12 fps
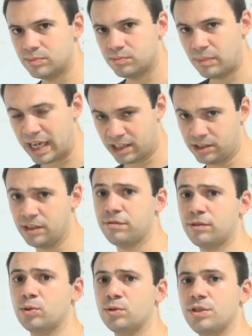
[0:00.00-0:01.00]
make
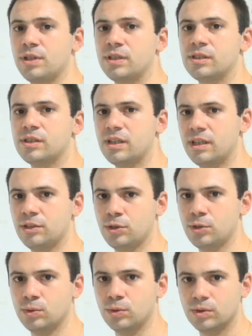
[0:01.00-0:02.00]
diphthonges
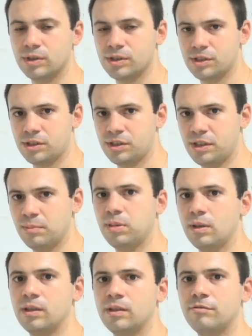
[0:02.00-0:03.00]
into
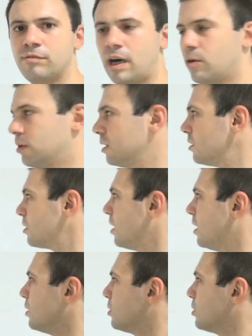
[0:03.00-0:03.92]
simple vowels.